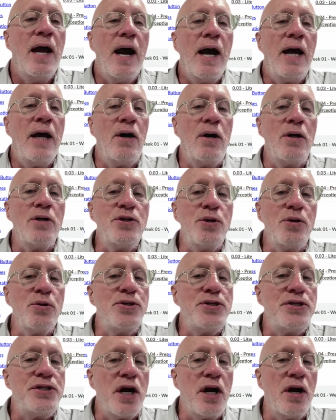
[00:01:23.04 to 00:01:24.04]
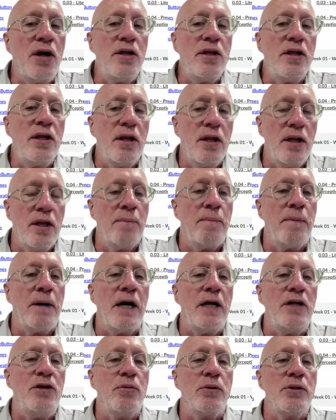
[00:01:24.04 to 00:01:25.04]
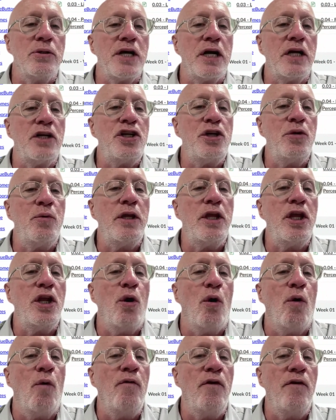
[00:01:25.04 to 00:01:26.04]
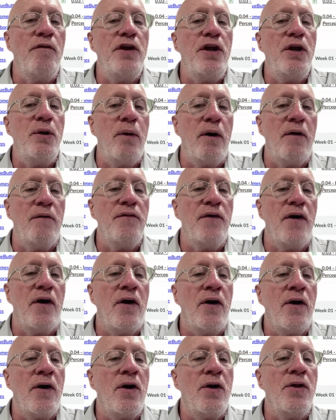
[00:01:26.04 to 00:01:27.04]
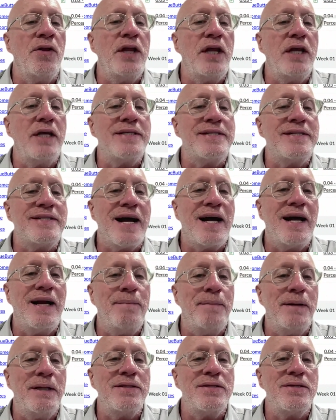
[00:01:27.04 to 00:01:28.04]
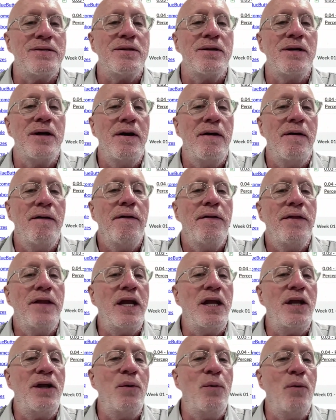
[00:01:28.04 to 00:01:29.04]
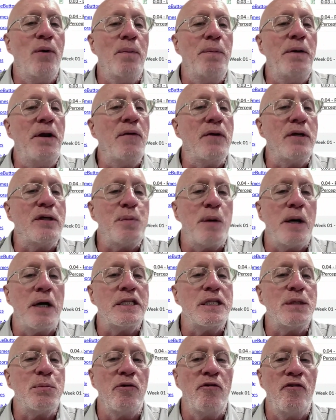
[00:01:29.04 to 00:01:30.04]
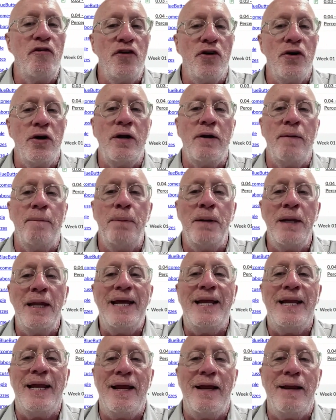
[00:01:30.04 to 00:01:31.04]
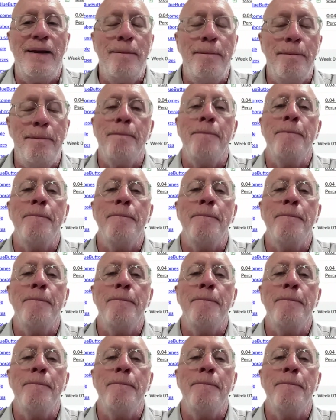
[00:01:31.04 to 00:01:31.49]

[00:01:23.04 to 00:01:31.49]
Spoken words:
I also start the module section with an overview of all the assignments that you will be responsible for completing